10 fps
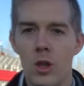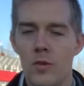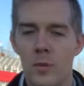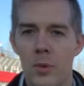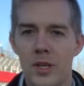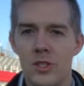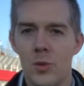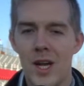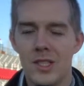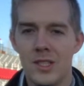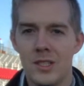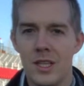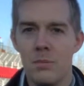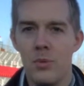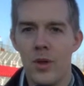over the place to watch this
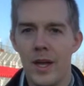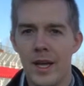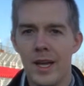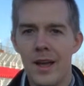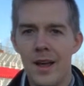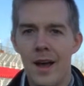team play.